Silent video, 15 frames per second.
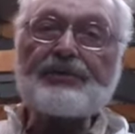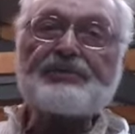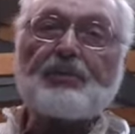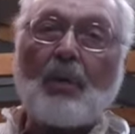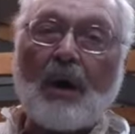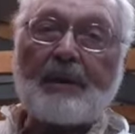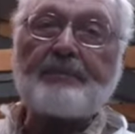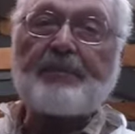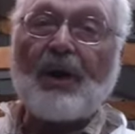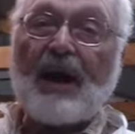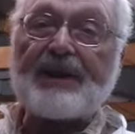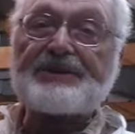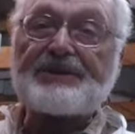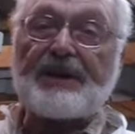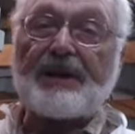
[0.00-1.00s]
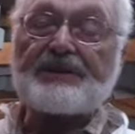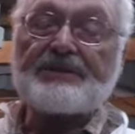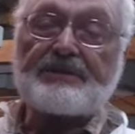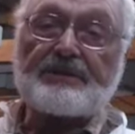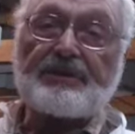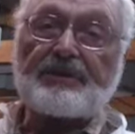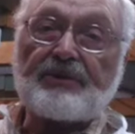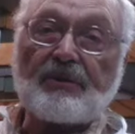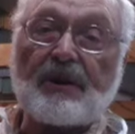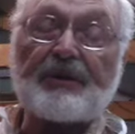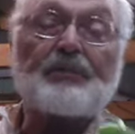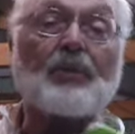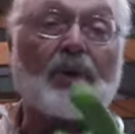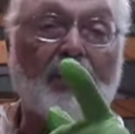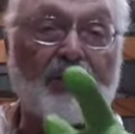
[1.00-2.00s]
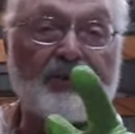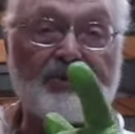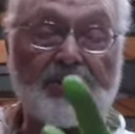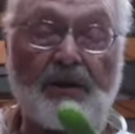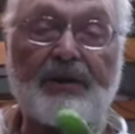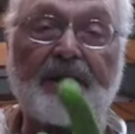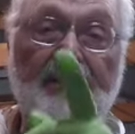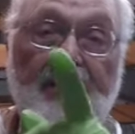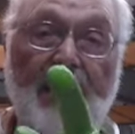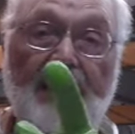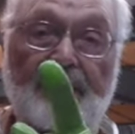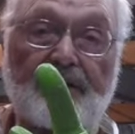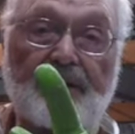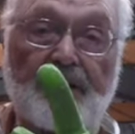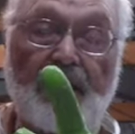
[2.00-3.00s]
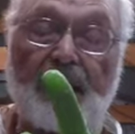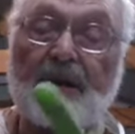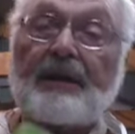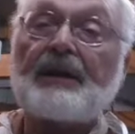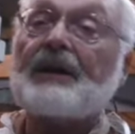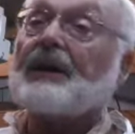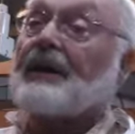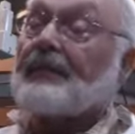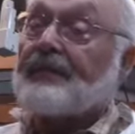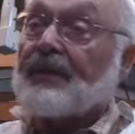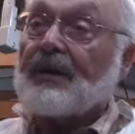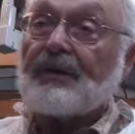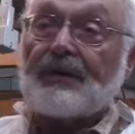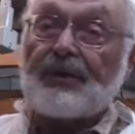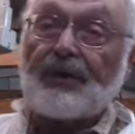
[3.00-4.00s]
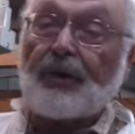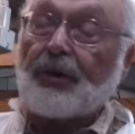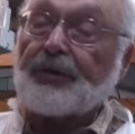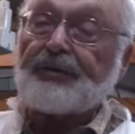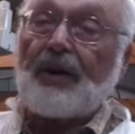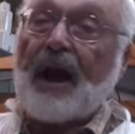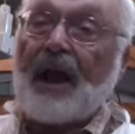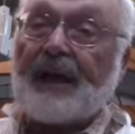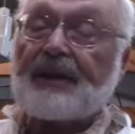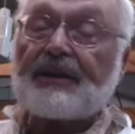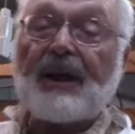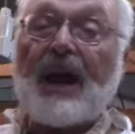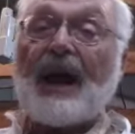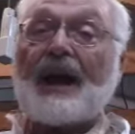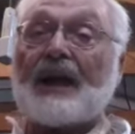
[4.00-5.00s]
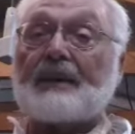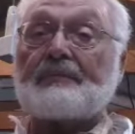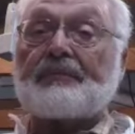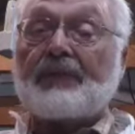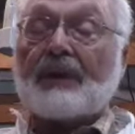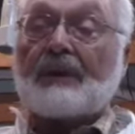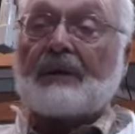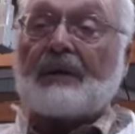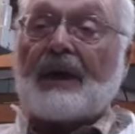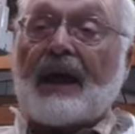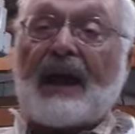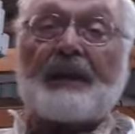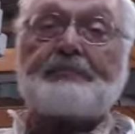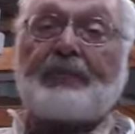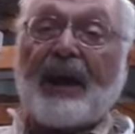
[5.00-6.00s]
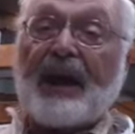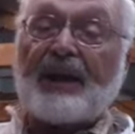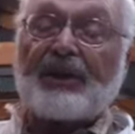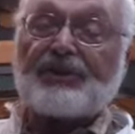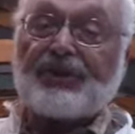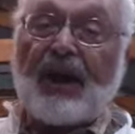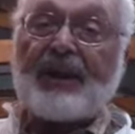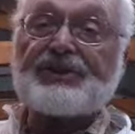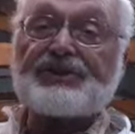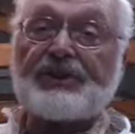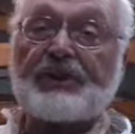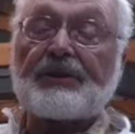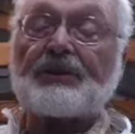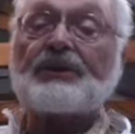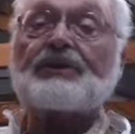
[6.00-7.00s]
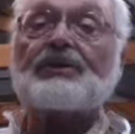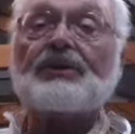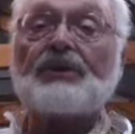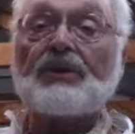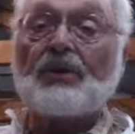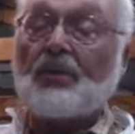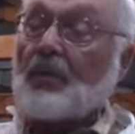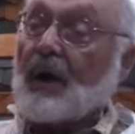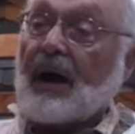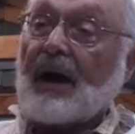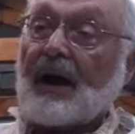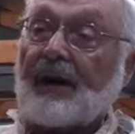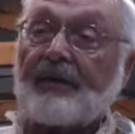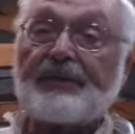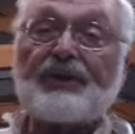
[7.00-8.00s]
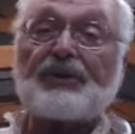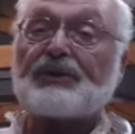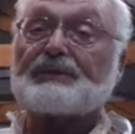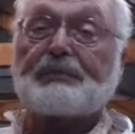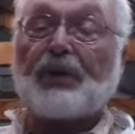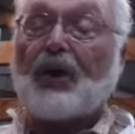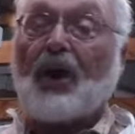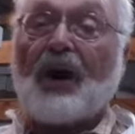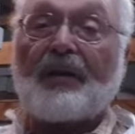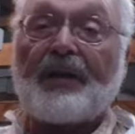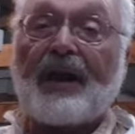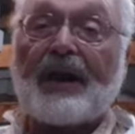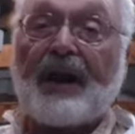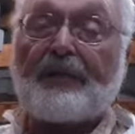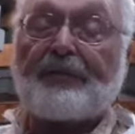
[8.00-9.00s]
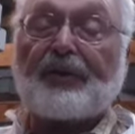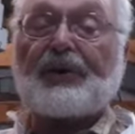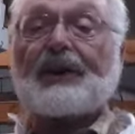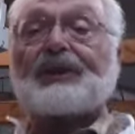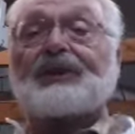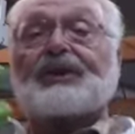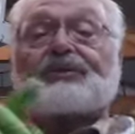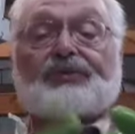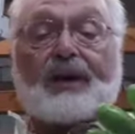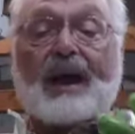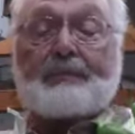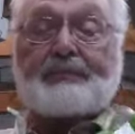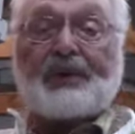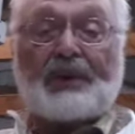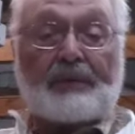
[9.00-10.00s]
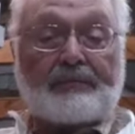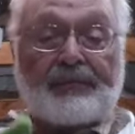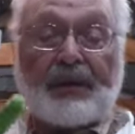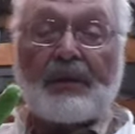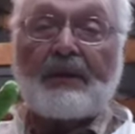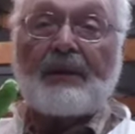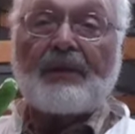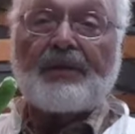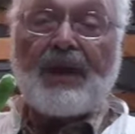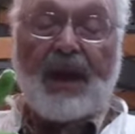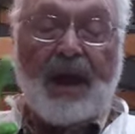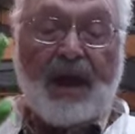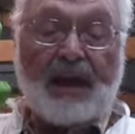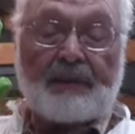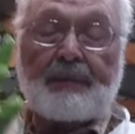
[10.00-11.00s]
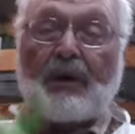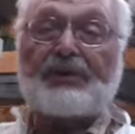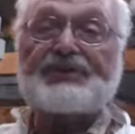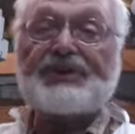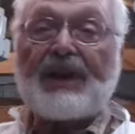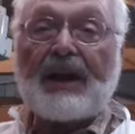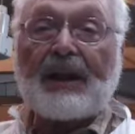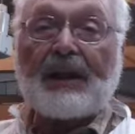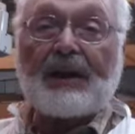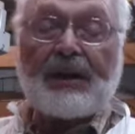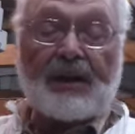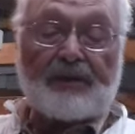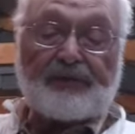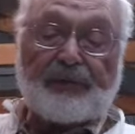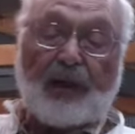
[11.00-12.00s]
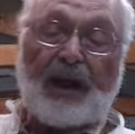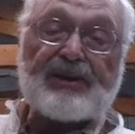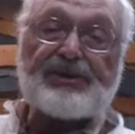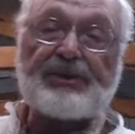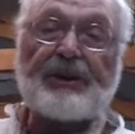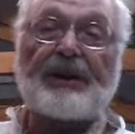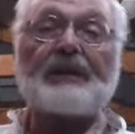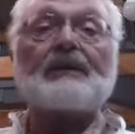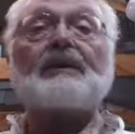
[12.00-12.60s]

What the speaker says: one process to do it. We're going to show you that tonight. Your drying time and paying attention to, you put all that effort into trapping the animal, skinning it, fleshing it.